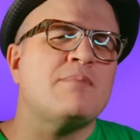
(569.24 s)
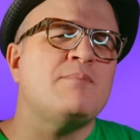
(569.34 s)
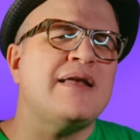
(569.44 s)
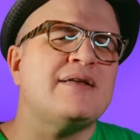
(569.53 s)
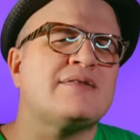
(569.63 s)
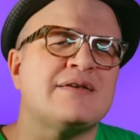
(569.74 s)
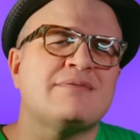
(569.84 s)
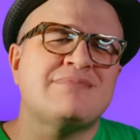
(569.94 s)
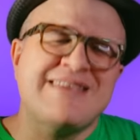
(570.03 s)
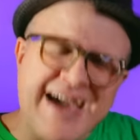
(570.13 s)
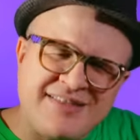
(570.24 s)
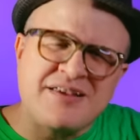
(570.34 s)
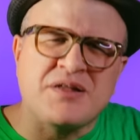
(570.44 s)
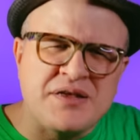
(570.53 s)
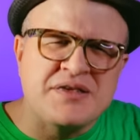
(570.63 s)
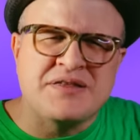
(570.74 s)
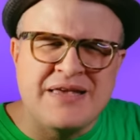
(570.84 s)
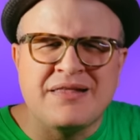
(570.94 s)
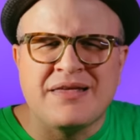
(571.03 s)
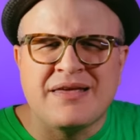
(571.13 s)
admitted to technically
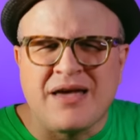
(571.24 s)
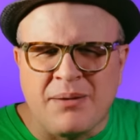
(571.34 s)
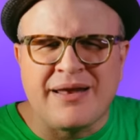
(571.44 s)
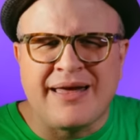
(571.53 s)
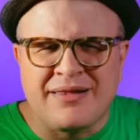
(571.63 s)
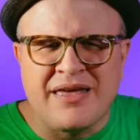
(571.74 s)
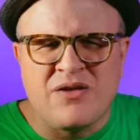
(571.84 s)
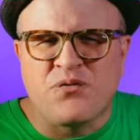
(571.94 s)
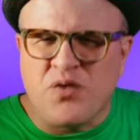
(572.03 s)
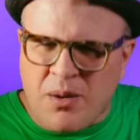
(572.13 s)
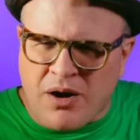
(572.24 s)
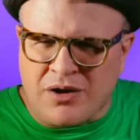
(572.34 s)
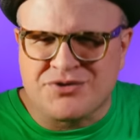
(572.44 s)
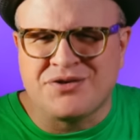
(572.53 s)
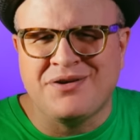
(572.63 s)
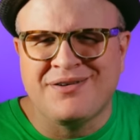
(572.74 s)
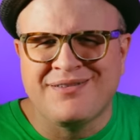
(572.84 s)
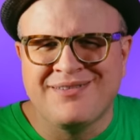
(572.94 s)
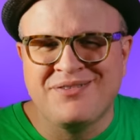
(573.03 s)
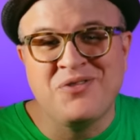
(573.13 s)
stealing Come On Eileen from Archer,
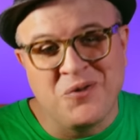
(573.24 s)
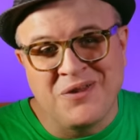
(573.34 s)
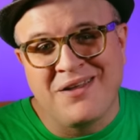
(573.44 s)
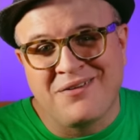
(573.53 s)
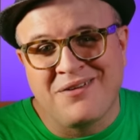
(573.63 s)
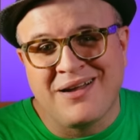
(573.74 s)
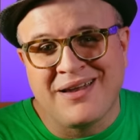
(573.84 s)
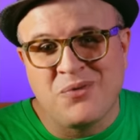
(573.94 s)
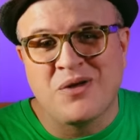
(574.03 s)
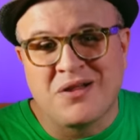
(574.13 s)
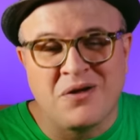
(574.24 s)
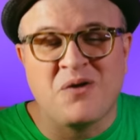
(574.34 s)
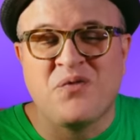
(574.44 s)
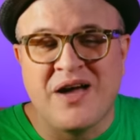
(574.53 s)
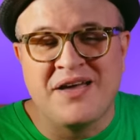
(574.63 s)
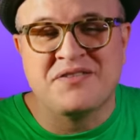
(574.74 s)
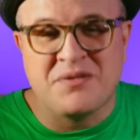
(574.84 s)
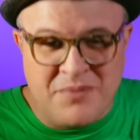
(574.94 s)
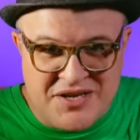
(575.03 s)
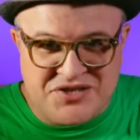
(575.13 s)
though later on he would clarify his
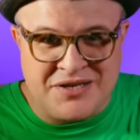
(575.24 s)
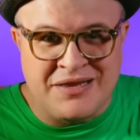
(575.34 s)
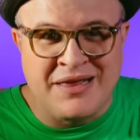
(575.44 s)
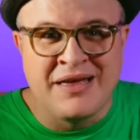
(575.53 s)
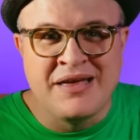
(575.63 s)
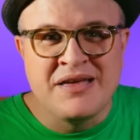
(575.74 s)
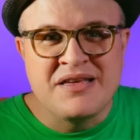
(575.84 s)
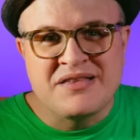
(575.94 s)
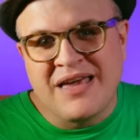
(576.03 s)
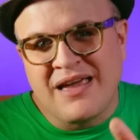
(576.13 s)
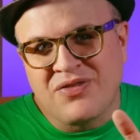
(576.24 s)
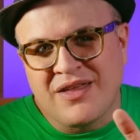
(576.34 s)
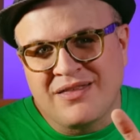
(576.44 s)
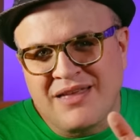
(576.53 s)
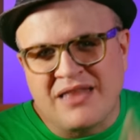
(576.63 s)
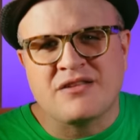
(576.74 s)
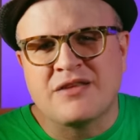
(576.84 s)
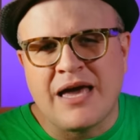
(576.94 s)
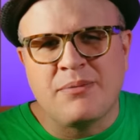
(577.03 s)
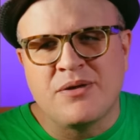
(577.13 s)
admission, saying that at the
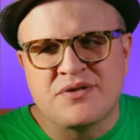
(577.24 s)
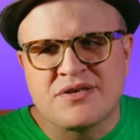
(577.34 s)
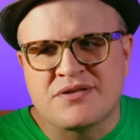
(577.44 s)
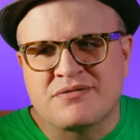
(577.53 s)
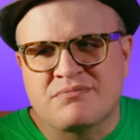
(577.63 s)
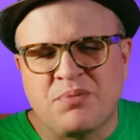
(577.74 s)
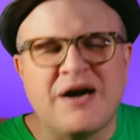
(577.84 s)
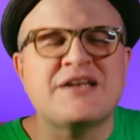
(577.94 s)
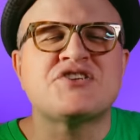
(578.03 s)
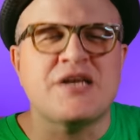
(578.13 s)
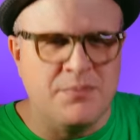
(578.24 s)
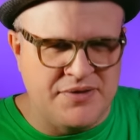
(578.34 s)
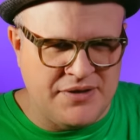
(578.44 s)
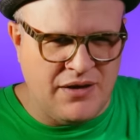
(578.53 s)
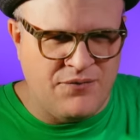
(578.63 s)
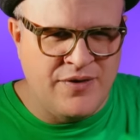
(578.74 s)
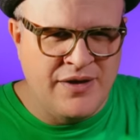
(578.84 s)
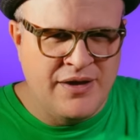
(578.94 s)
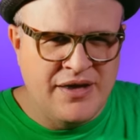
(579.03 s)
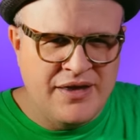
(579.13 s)
time he was just punishing himself.
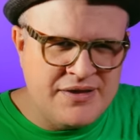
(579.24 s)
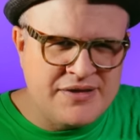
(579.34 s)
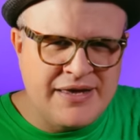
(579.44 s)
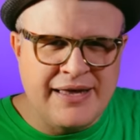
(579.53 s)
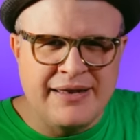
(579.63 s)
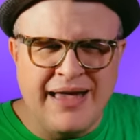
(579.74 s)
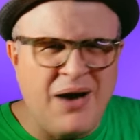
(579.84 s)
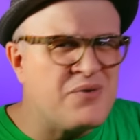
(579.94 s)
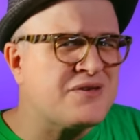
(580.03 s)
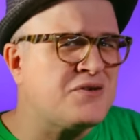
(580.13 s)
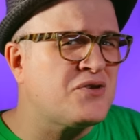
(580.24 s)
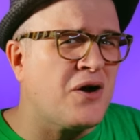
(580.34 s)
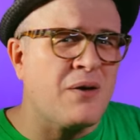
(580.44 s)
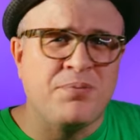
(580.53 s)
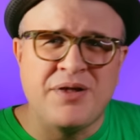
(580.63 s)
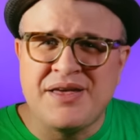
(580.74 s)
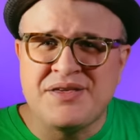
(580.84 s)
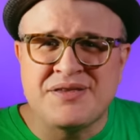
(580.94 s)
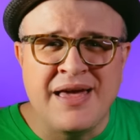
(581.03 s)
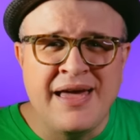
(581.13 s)
He said, "I was in a dark
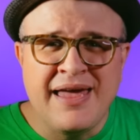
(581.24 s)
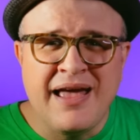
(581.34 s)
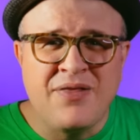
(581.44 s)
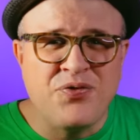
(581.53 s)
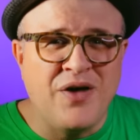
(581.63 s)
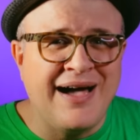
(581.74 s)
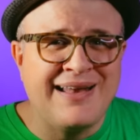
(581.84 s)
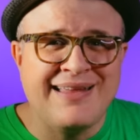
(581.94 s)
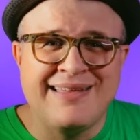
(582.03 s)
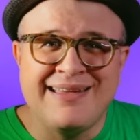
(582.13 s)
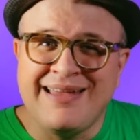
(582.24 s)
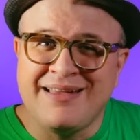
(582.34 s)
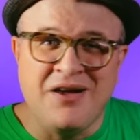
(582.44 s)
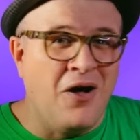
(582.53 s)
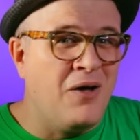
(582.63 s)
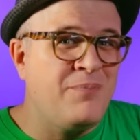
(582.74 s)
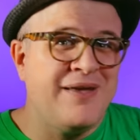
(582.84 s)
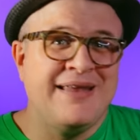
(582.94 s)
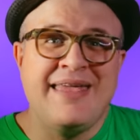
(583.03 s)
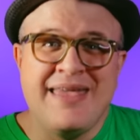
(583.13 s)
place and thought it had all
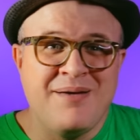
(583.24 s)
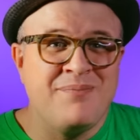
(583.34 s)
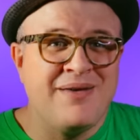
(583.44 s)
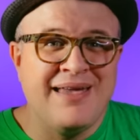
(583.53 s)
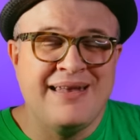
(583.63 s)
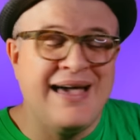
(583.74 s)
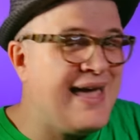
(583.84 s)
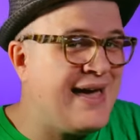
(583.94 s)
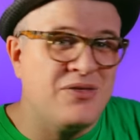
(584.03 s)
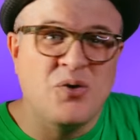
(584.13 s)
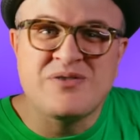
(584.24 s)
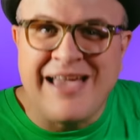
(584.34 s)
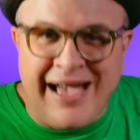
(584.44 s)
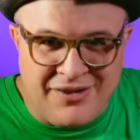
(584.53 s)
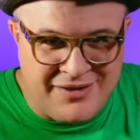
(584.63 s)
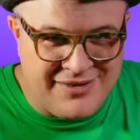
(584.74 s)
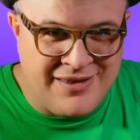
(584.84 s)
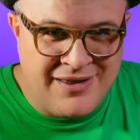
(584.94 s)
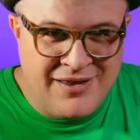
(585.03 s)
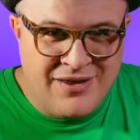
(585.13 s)
been him and I had no
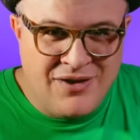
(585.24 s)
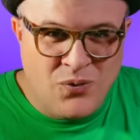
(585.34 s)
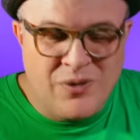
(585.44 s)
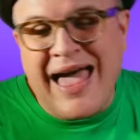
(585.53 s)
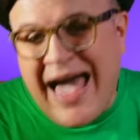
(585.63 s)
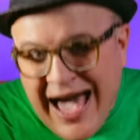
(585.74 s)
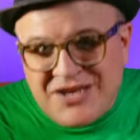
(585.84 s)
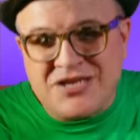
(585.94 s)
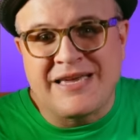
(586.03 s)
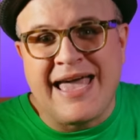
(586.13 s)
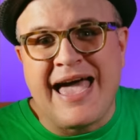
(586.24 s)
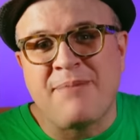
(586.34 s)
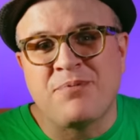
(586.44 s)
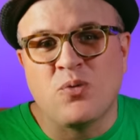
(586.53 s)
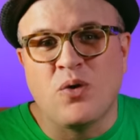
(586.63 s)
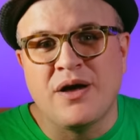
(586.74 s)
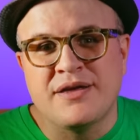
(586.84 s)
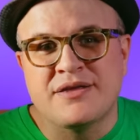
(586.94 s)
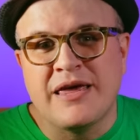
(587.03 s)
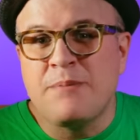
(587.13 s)
talent." What actually happened
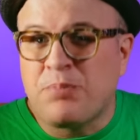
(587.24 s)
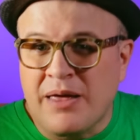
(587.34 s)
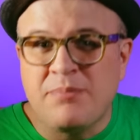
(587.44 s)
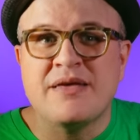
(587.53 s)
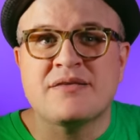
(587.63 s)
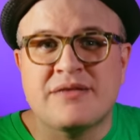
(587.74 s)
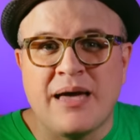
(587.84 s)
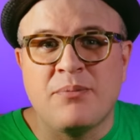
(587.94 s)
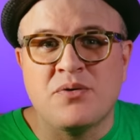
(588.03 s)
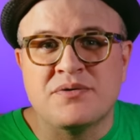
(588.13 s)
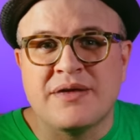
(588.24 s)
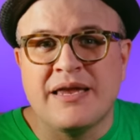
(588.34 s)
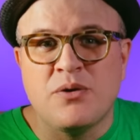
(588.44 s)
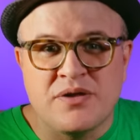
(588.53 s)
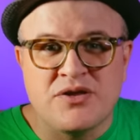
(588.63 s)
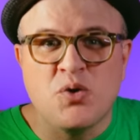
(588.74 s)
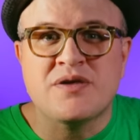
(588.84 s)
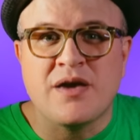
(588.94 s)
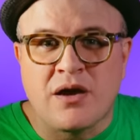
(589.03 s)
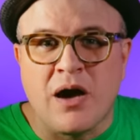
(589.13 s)
was he played me his demos and he was
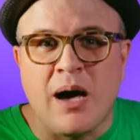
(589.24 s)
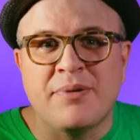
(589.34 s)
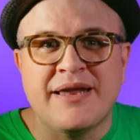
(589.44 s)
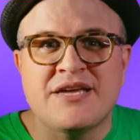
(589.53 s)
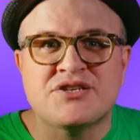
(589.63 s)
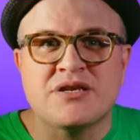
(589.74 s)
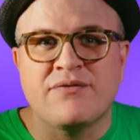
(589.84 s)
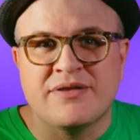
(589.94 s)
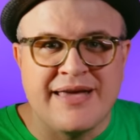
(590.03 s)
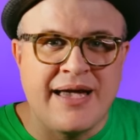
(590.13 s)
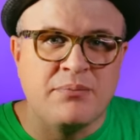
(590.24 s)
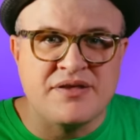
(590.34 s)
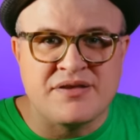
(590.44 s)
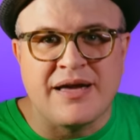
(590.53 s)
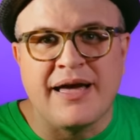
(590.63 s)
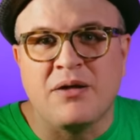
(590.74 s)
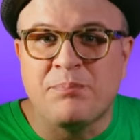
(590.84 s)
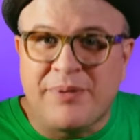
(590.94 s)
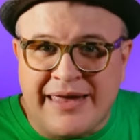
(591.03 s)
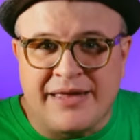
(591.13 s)
using a combination of a Tamla style
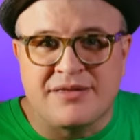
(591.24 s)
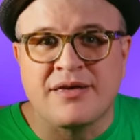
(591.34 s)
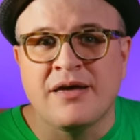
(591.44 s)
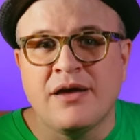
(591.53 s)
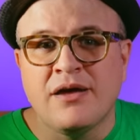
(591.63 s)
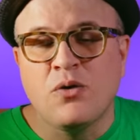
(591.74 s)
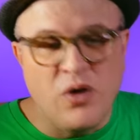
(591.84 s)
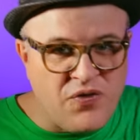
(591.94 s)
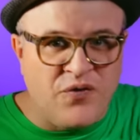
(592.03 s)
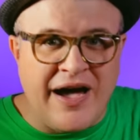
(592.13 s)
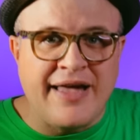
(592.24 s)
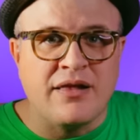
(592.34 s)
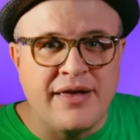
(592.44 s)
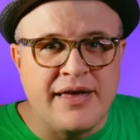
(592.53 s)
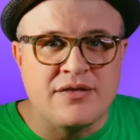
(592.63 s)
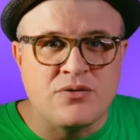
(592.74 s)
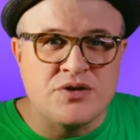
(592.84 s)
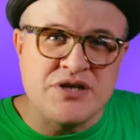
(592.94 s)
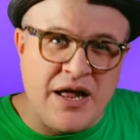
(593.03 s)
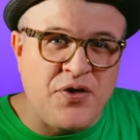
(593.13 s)
beat with violins,
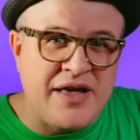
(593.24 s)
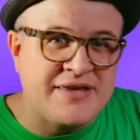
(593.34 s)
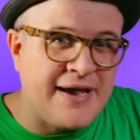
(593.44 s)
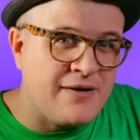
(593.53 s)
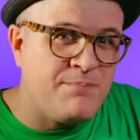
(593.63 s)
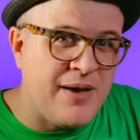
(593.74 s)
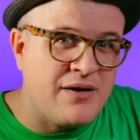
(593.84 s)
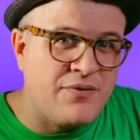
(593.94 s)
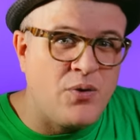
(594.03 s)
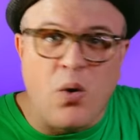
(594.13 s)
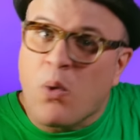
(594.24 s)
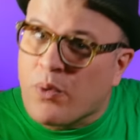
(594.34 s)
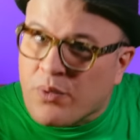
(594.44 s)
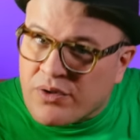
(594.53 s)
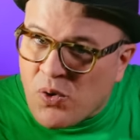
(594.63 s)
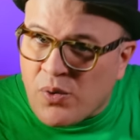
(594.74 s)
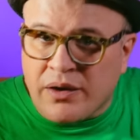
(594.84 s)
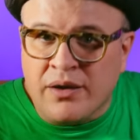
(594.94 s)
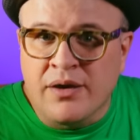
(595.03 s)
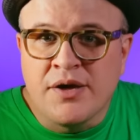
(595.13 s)
which I thought sounded better than what we were doing.
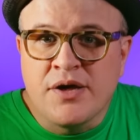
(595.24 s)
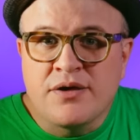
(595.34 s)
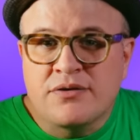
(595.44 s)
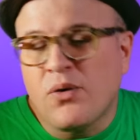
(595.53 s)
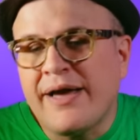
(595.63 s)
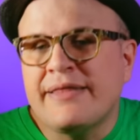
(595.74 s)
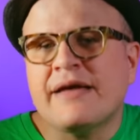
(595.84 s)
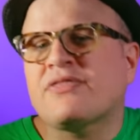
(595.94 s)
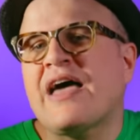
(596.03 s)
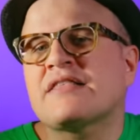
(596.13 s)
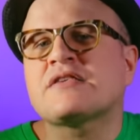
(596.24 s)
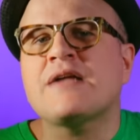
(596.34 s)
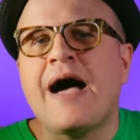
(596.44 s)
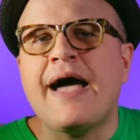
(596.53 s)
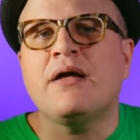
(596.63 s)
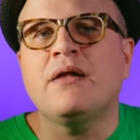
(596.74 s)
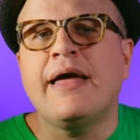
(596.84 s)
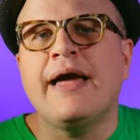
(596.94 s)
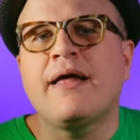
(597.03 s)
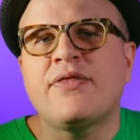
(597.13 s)
So I nicked that style
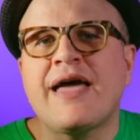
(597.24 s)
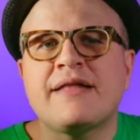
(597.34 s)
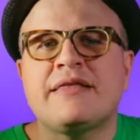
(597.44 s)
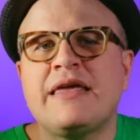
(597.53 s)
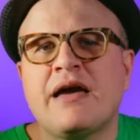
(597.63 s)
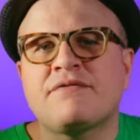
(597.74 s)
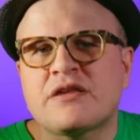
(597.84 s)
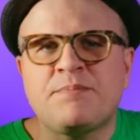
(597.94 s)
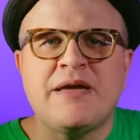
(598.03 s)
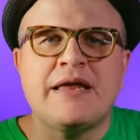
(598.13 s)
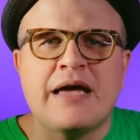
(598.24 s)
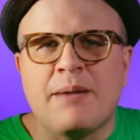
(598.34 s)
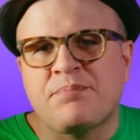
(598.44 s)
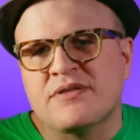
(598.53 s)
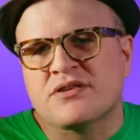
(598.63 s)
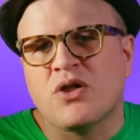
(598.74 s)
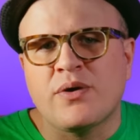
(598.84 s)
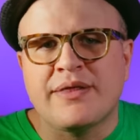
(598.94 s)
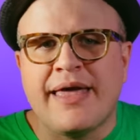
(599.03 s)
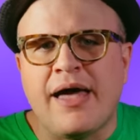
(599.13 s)
and the idea of speeding up and
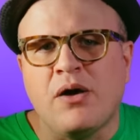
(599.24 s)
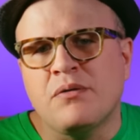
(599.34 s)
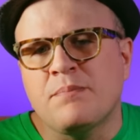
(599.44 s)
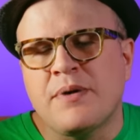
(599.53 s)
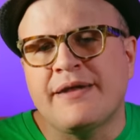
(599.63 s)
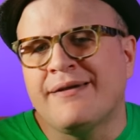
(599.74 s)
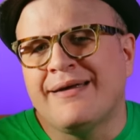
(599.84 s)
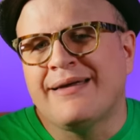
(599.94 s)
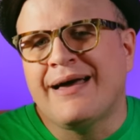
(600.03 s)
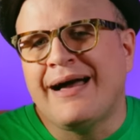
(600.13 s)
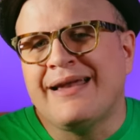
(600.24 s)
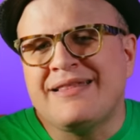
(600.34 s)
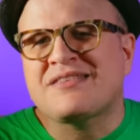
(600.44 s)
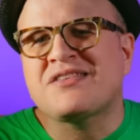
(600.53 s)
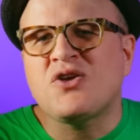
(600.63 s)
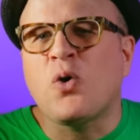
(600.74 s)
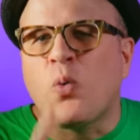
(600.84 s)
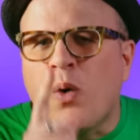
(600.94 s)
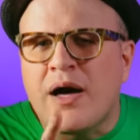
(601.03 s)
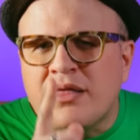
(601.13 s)
slowing down. But I didn't steal
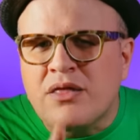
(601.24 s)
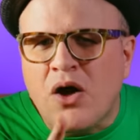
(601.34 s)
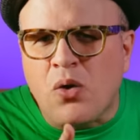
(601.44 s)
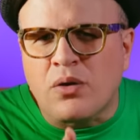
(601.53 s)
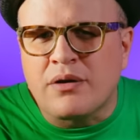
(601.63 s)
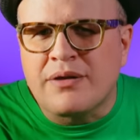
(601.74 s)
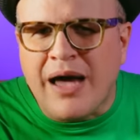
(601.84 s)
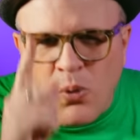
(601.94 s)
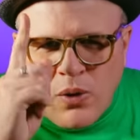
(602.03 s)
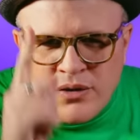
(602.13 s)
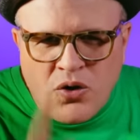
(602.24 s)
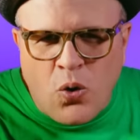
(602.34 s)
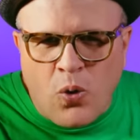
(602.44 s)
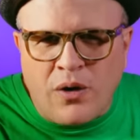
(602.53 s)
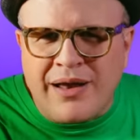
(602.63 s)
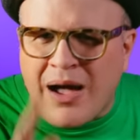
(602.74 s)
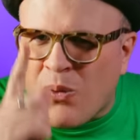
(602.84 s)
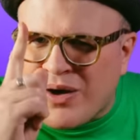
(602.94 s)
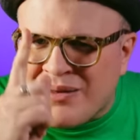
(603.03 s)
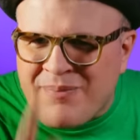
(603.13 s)
one note, not one chord,
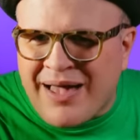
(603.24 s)
not one